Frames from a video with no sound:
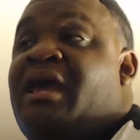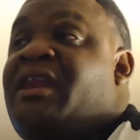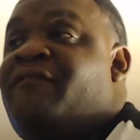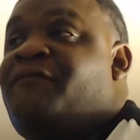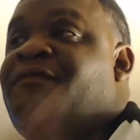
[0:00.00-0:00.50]

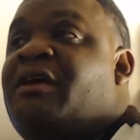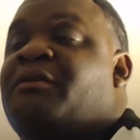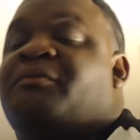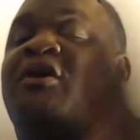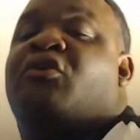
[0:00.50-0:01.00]
and it
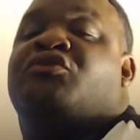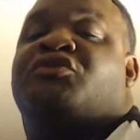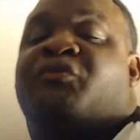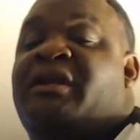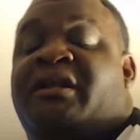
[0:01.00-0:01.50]
filled up the whole
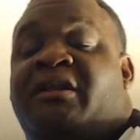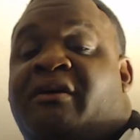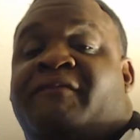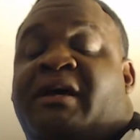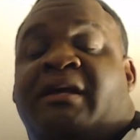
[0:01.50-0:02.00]
screen. It didn't
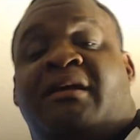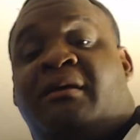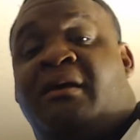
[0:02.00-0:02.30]
look funny.